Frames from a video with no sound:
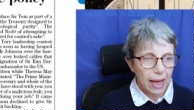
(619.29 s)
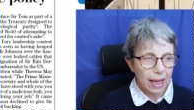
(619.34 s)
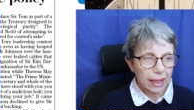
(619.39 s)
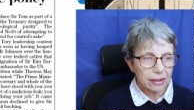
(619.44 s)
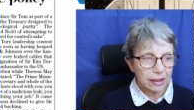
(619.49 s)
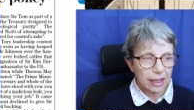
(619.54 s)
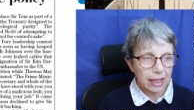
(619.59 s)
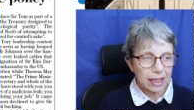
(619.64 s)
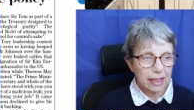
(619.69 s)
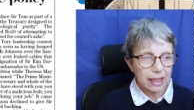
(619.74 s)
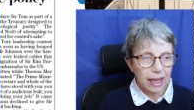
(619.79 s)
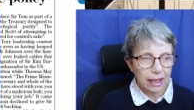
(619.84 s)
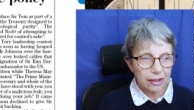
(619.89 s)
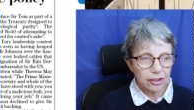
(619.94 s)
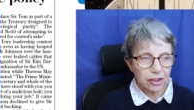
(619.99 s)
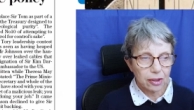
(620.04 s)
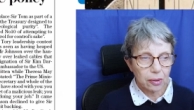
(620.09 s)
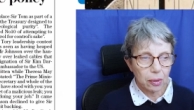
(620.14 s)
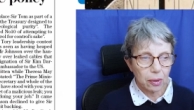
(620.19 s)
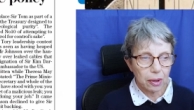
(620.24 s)
and
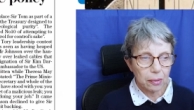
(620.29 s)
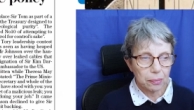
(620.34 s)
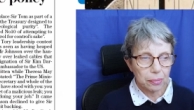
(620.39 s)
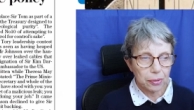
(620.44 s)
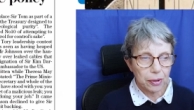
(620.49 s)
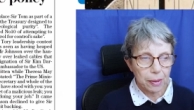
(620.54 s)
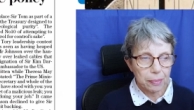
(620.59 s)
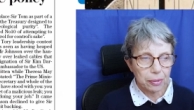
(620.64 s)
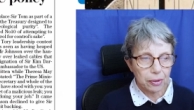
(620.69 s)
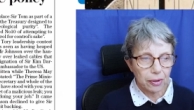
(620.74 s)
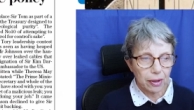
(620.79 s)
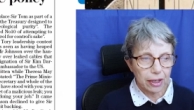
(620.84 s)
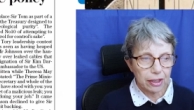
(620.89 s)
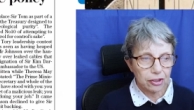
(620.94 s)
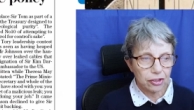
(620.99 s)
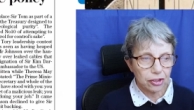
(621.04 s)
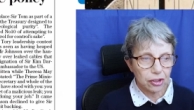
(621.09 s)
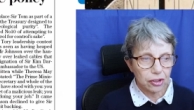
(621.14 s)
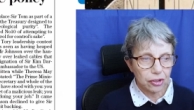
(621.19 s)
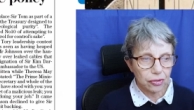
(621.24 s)
inadequate
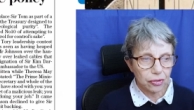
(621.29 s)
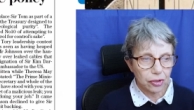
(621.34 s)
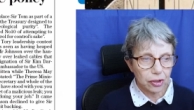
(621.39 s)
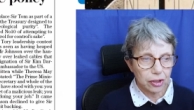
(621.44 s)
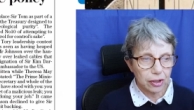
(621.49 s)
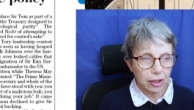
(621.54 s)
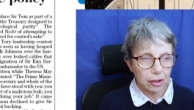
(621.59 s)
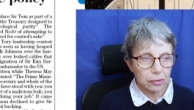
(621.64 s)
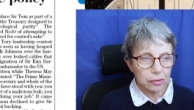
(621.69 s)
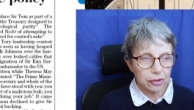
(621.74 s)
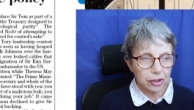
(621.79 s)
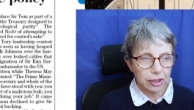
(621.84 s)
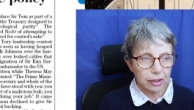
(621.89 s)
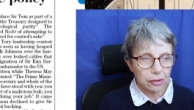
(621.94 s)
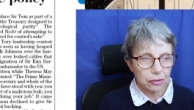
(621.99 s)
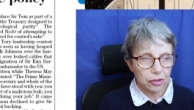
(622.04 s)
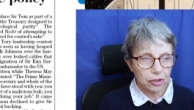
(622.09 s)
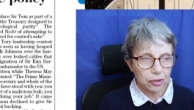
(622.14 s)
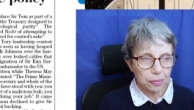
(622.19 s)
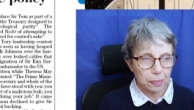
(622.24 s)
preparations for a no
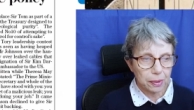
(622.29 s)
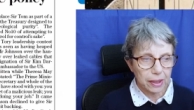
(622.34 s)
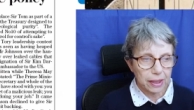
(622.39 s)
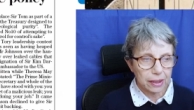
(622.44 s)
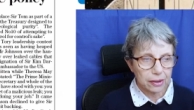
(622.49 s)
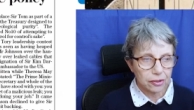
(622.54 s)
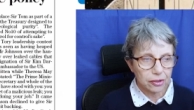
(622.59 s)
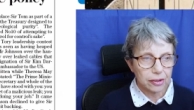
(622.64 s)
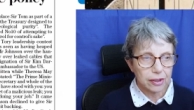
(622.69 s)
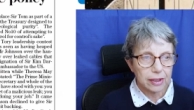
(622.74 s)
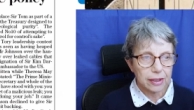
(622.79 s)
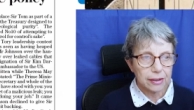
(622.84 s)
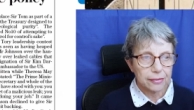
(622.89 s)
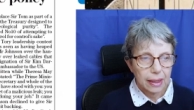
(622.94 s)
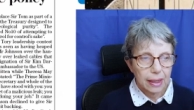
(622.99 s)
deal split.